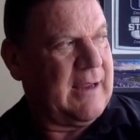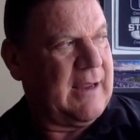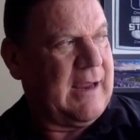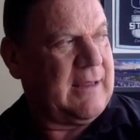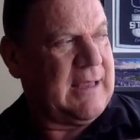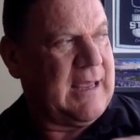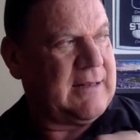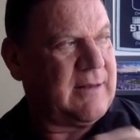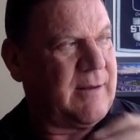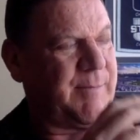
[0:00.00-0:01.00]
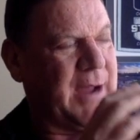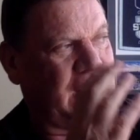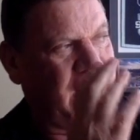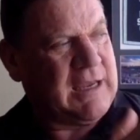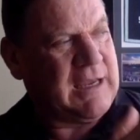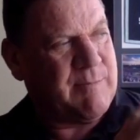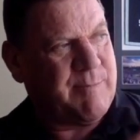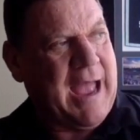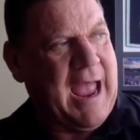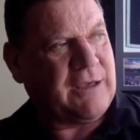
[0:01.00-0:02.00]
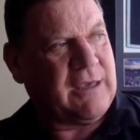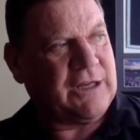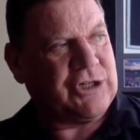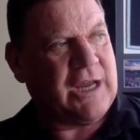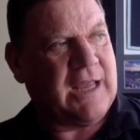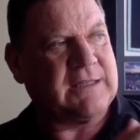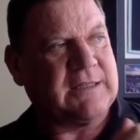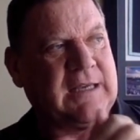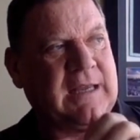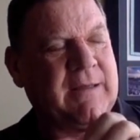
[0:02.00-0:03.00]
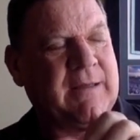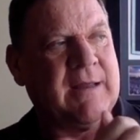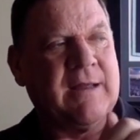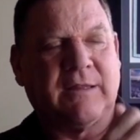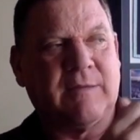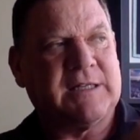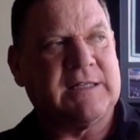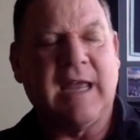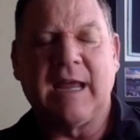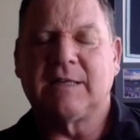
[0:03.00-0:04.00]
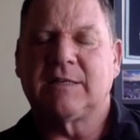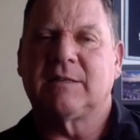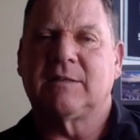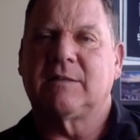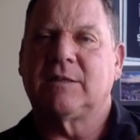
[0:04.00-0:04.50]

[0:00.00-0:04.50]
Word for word: and then by looking back, you get a chance to see the mistakes,